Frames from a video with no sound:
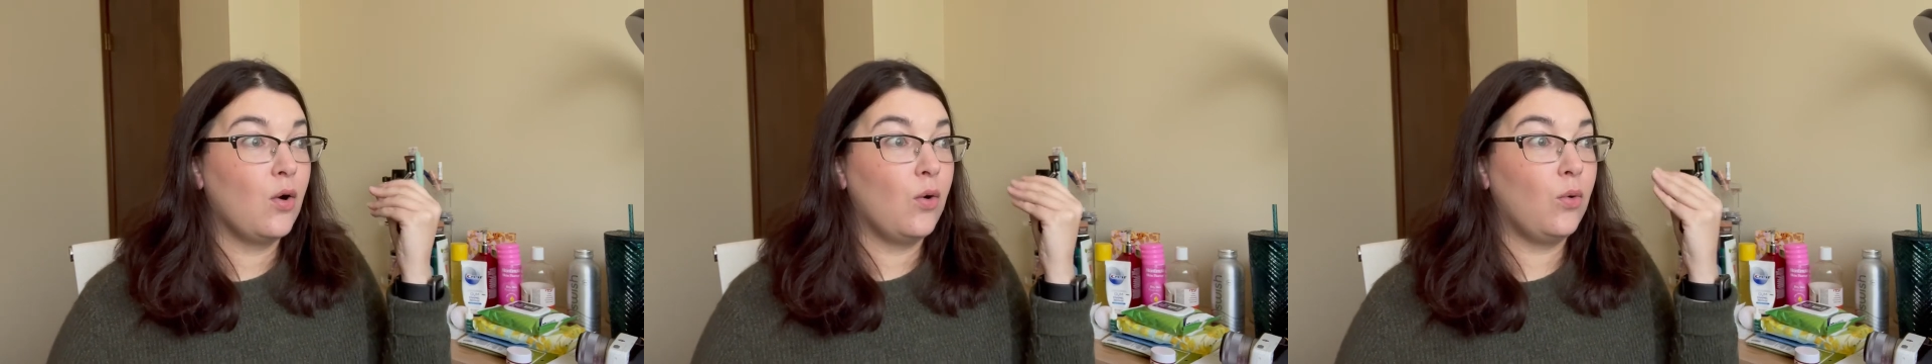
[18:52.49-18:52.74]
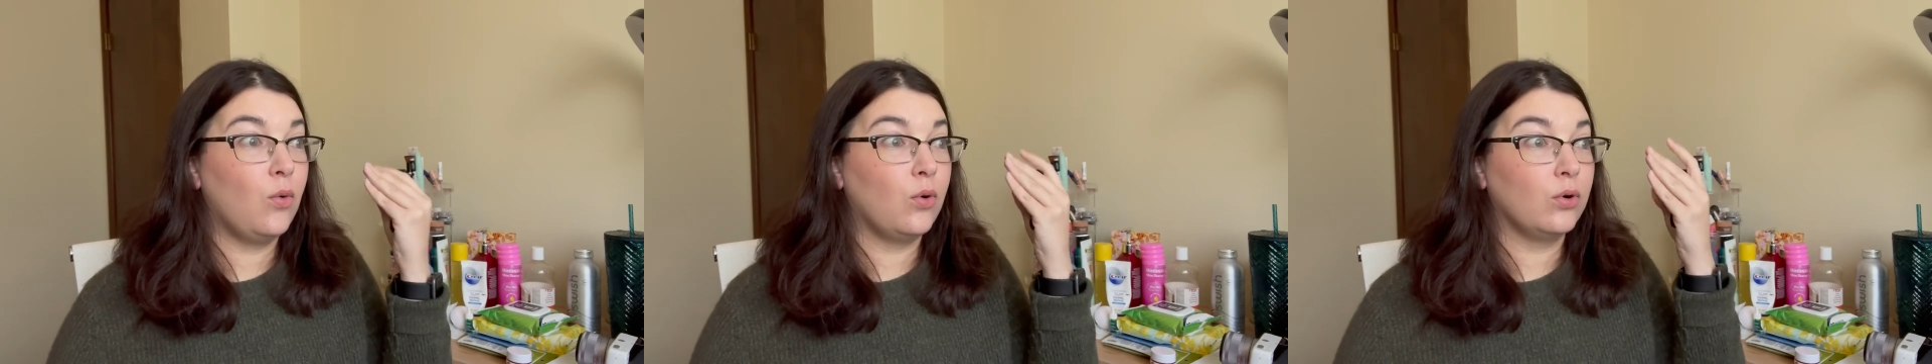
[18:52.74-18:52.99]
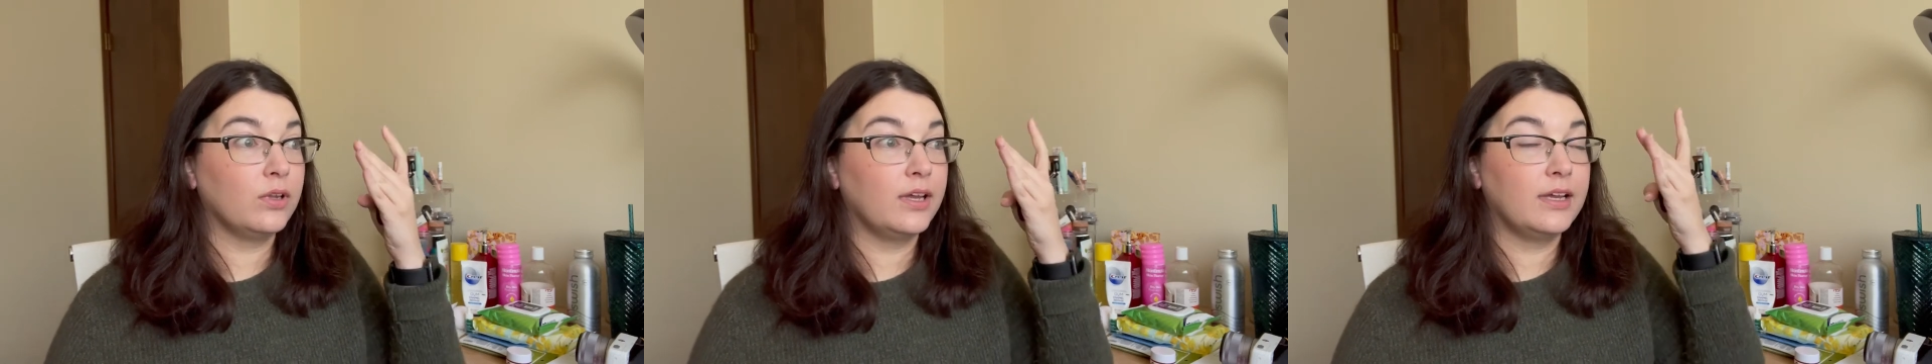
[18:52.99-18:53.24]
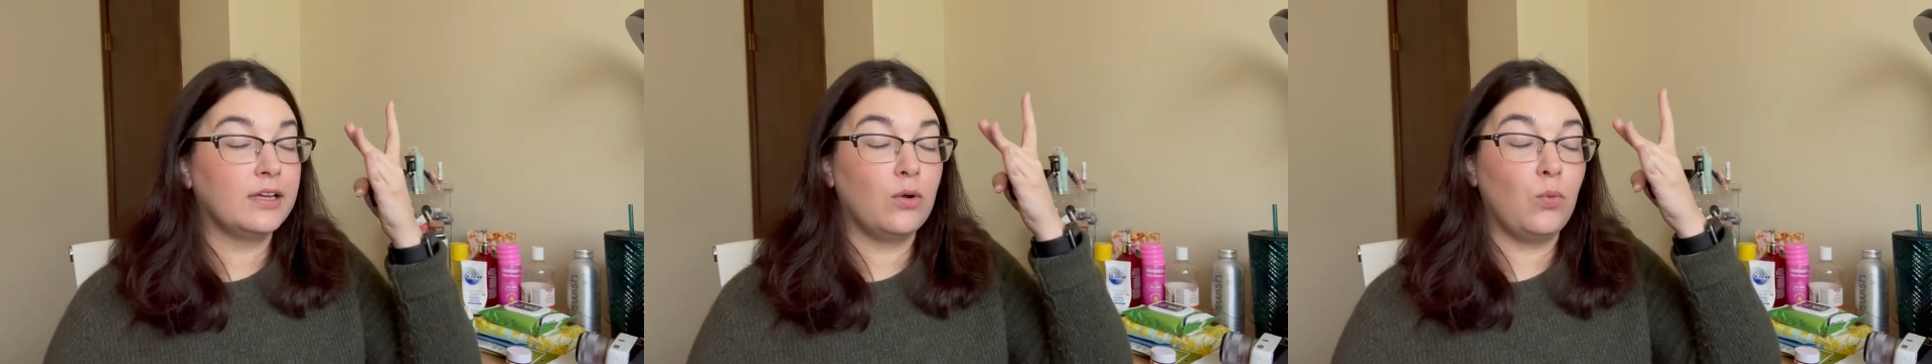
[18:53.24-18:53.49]
or
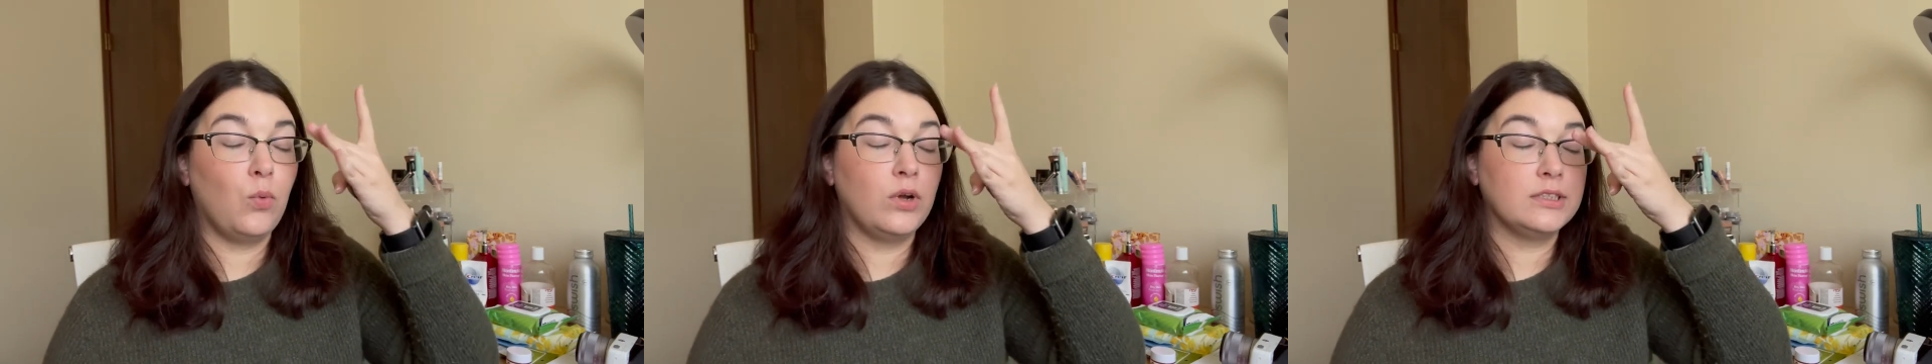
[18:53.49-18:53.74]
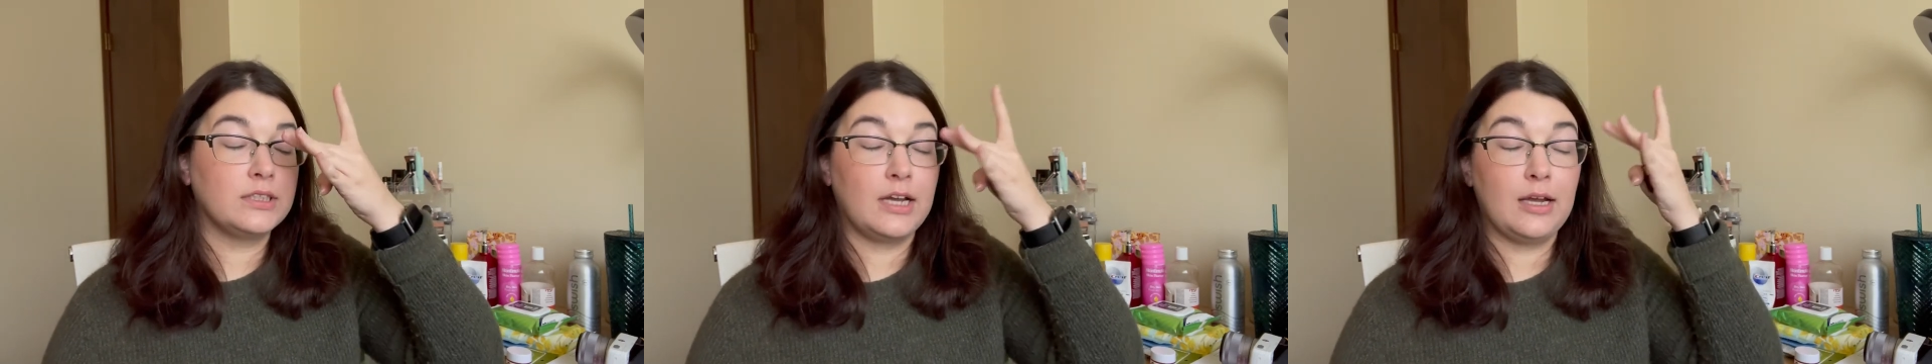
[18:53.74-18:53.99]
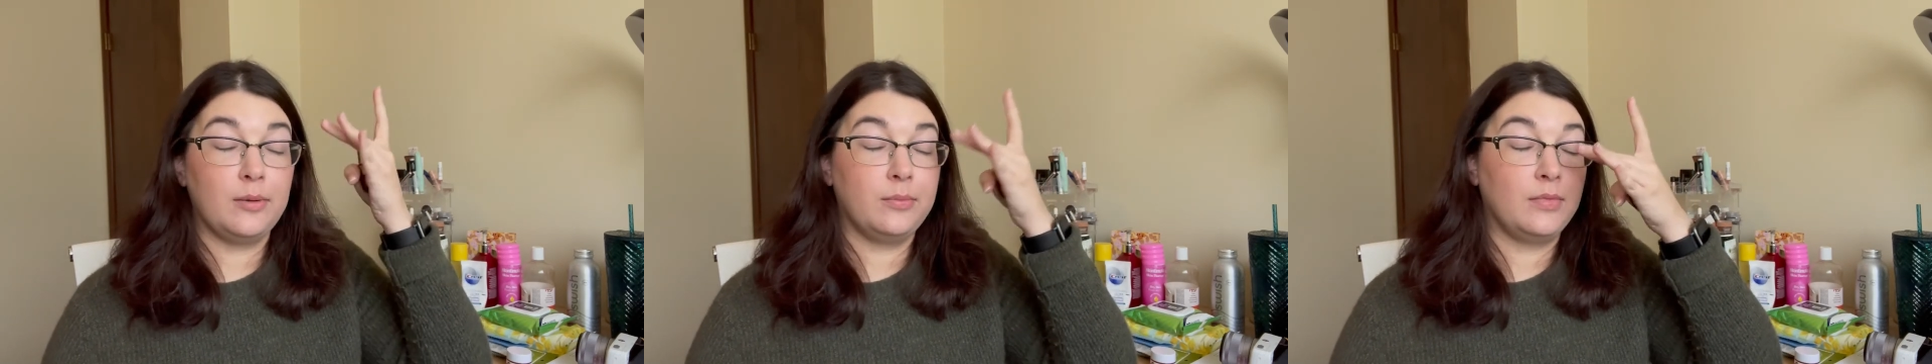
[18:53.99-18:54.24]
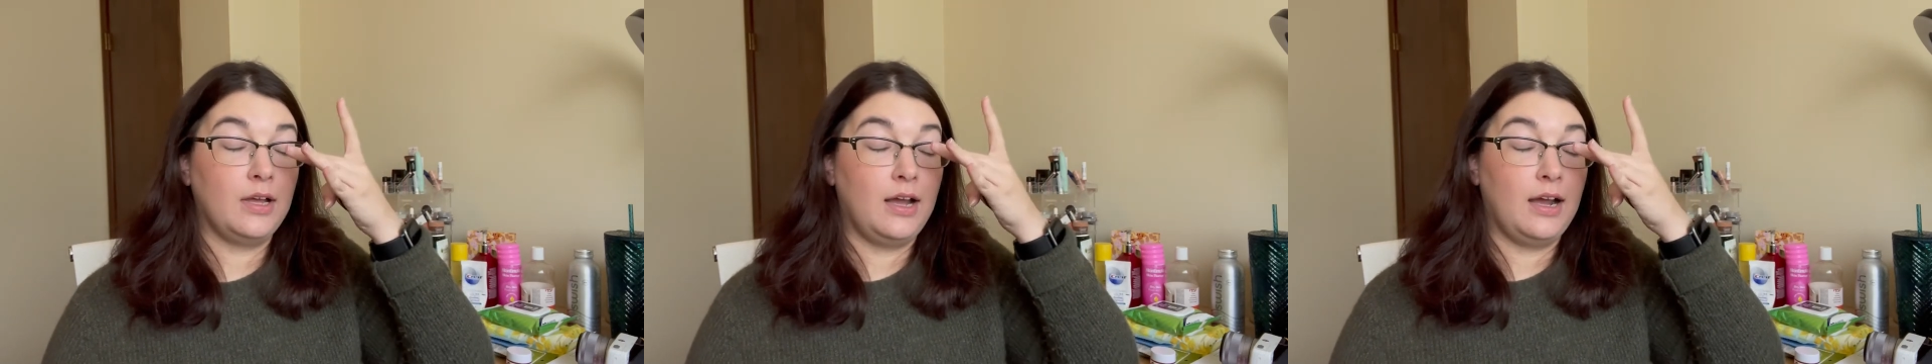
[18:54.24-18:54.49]
like one time